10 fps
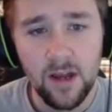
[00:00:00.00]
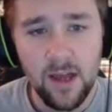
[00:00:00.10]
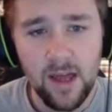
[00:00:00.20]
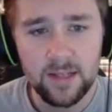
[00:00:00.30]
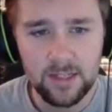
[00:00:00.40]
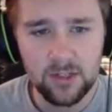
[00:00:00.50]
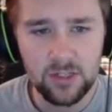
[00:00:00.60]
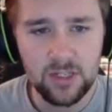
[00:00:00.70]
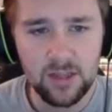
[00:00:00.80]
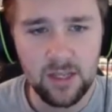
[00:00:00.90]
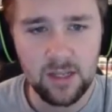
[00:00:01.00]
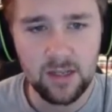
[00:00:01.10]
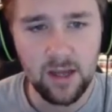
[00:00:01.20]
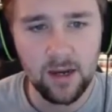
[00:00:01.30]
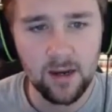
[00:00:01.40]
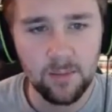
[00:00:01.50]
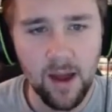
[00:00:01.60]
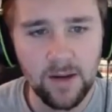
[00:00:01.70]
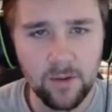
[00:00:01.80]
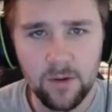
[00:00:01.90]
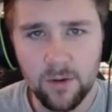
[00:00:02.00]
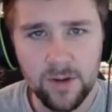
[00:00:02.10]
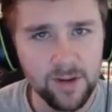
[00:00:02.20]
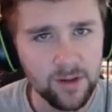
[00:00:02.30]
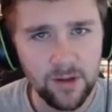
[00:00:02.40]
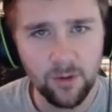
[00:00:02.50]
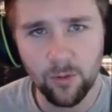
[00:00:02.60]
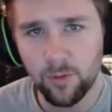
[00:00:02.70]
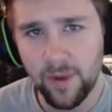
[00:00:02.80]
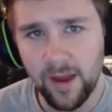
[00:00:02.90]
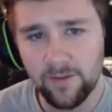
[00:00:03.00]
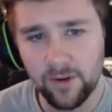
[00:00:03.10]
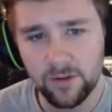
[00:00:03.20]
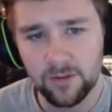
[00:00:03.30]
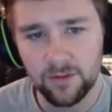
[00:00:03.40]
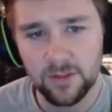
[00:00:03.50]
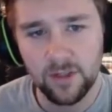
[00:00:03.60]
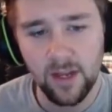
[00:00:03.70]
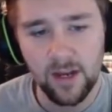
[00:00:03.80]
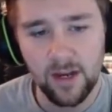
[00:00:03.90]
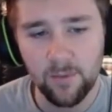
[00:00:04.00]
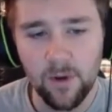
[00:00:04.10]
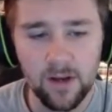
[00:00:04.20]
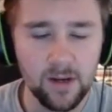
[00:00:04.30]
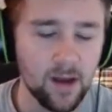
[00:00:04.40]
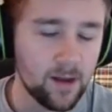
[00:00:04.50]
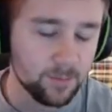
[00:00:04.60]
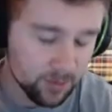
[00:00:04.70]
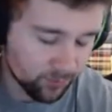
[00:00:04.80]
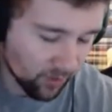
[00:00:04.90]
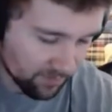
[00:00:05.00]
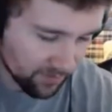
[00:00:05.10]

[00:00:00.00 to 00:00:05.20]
And it's an interesting thing that I don't know is good or bad for Elder Scrolls Online, and I want to preface